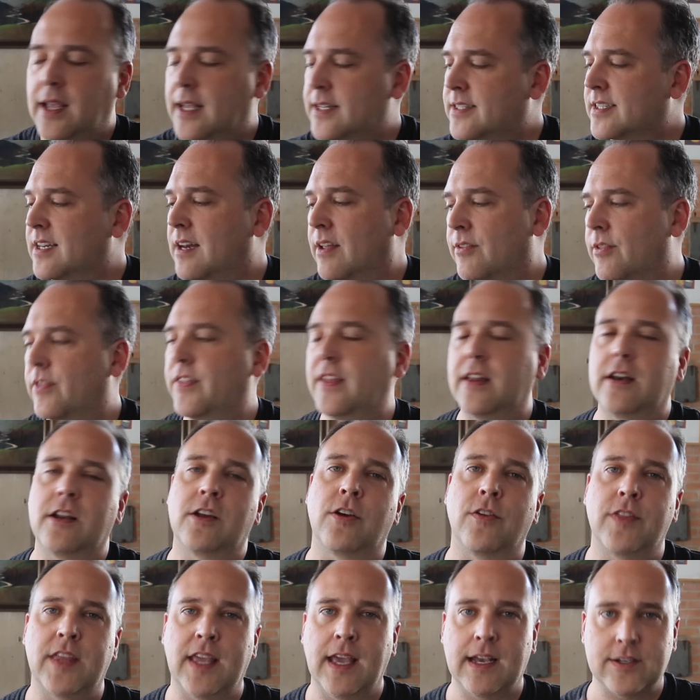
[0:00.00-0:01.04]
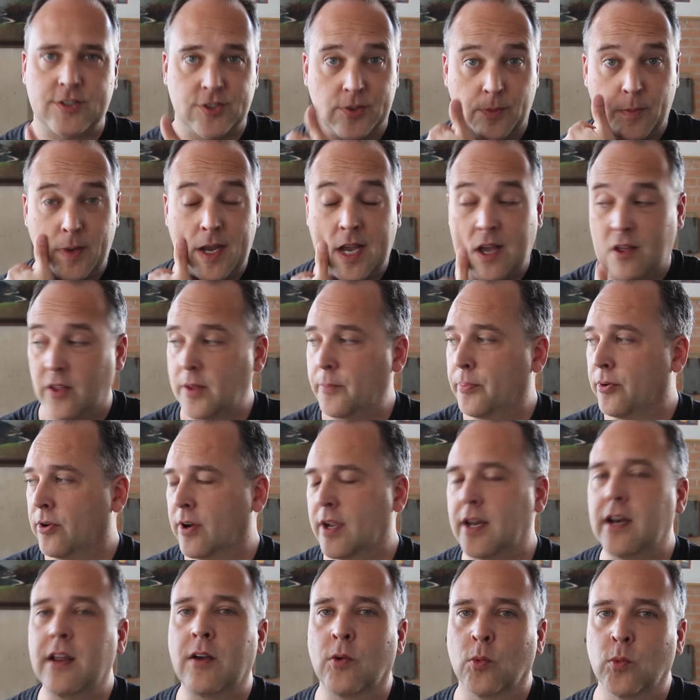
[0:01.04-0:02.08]
It's another thing to go the extra mile and
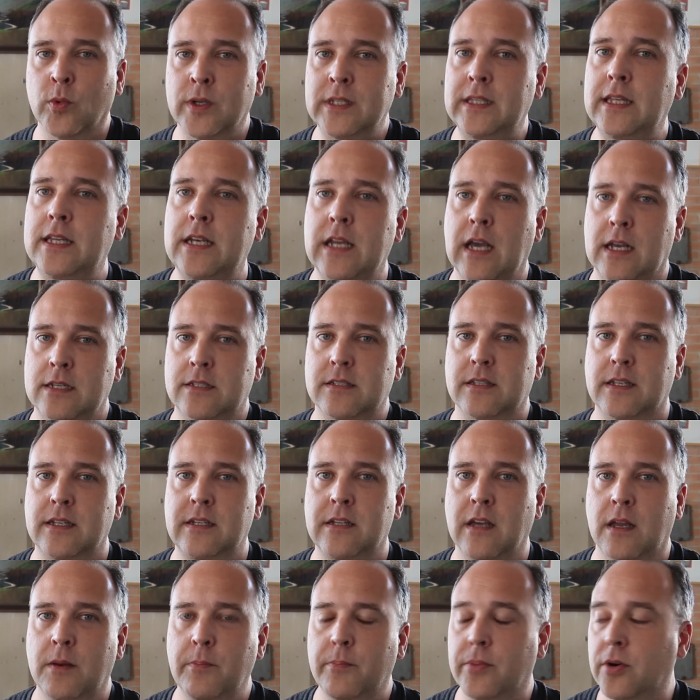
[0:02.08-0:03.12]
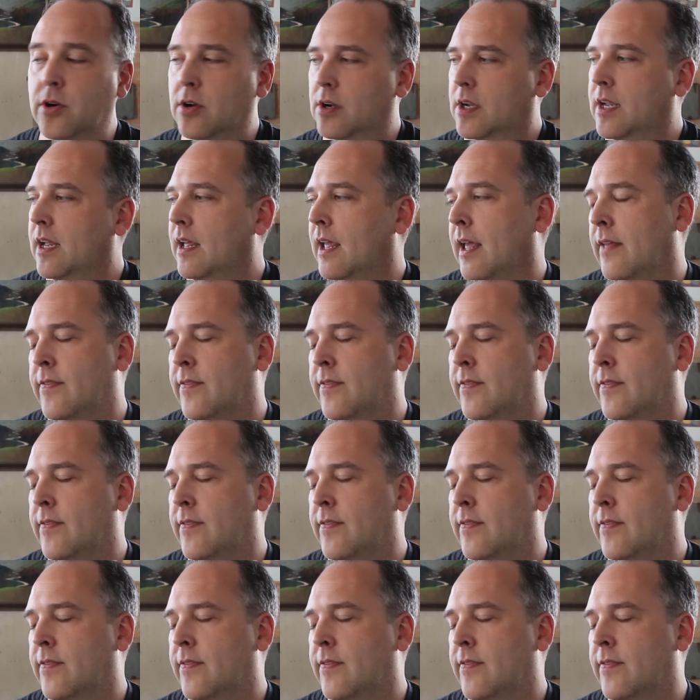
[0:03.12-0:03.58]
print a really nicely done book.